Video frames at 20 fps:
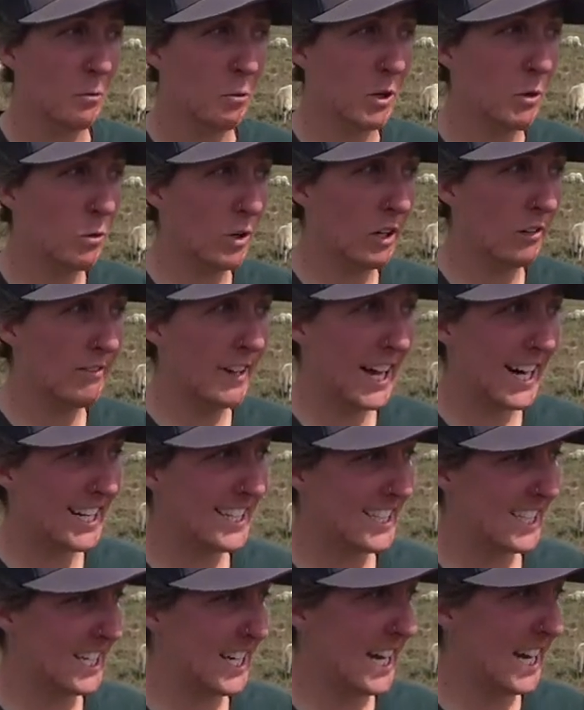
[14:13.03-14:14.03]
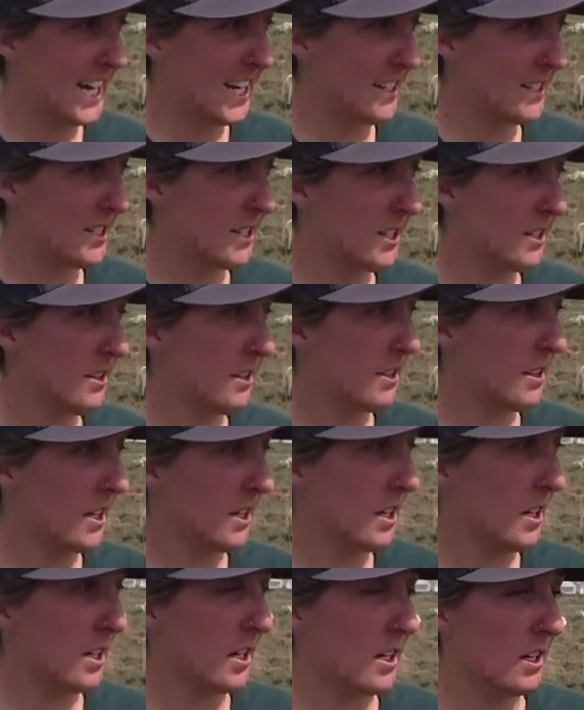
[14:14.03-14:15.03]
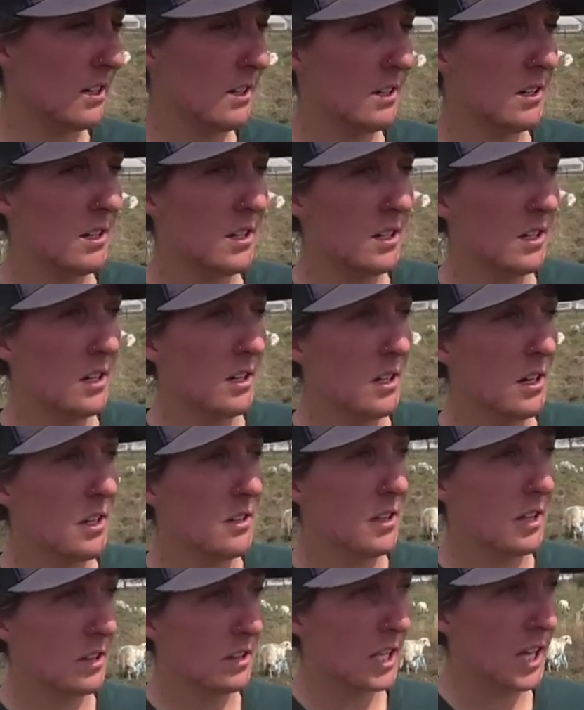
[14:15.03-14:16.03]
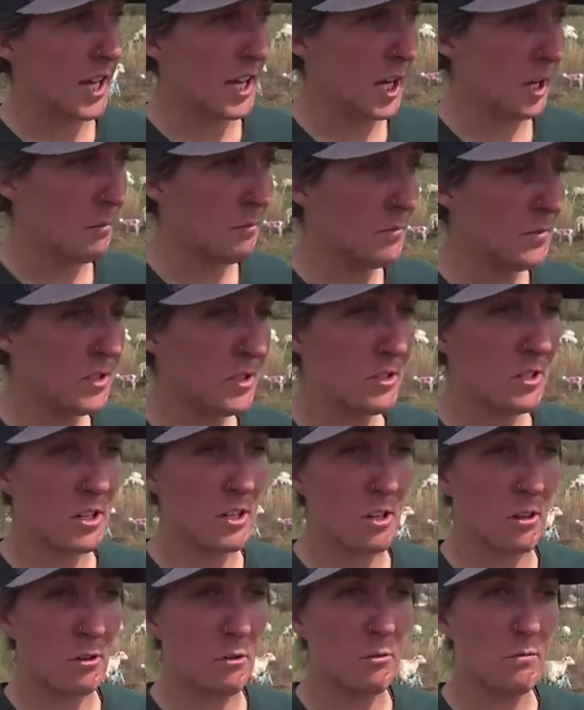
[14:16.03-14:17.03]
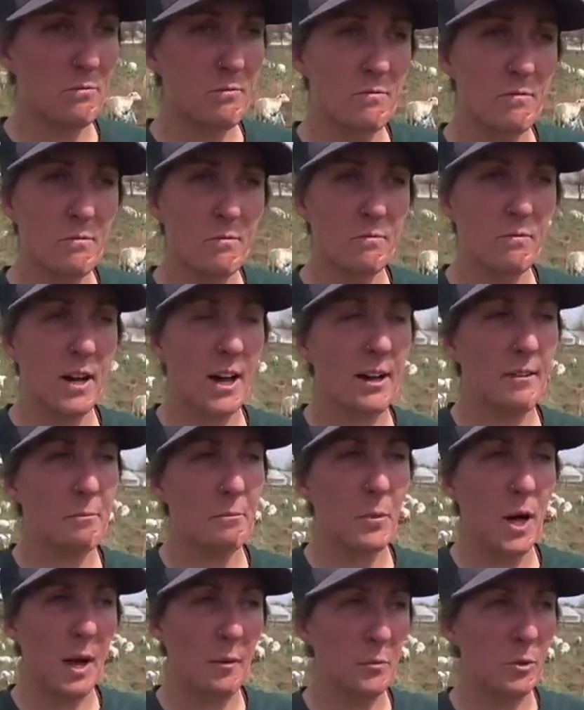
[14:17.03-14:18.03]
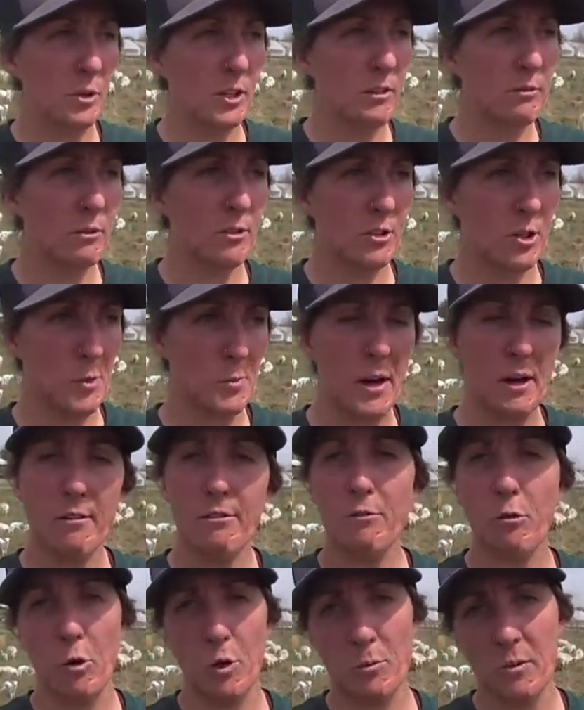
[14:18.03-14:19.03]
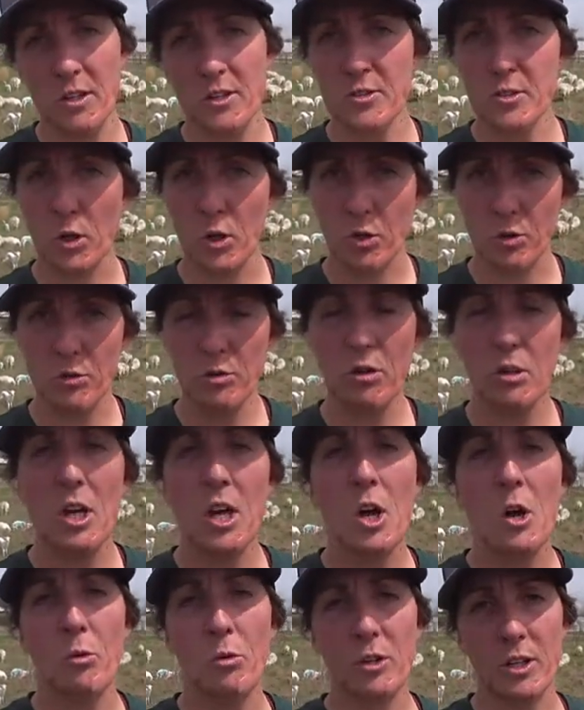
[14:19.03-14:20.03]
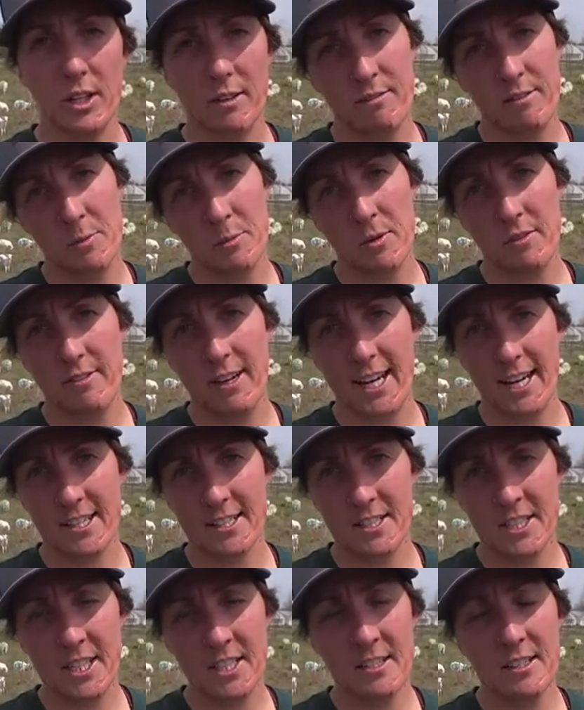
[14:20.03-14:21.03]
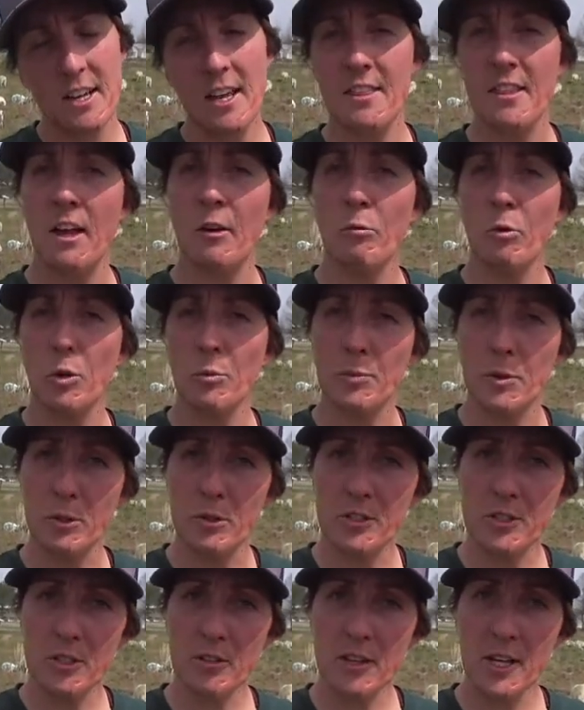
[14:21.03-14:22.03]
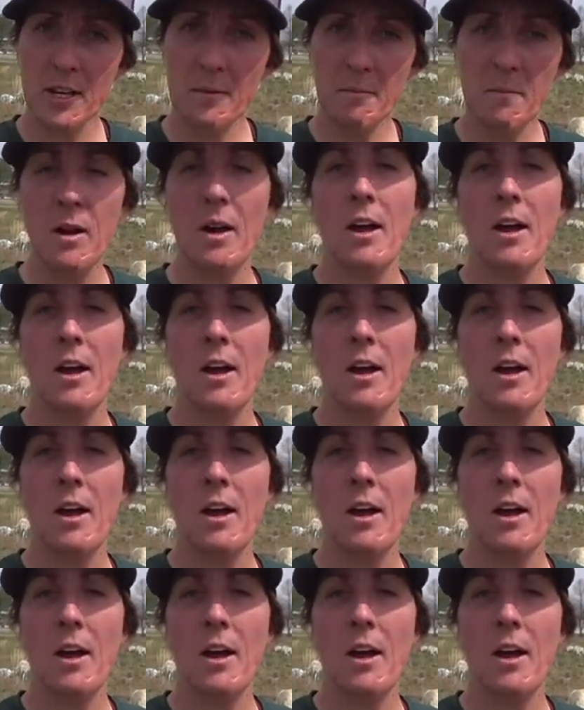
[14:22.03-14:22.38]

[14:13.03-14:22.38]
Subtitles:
We will vaccinate the lambs, you know, I believe when they're about 4 months old, we'll give them a vaccine and then we'll booster them.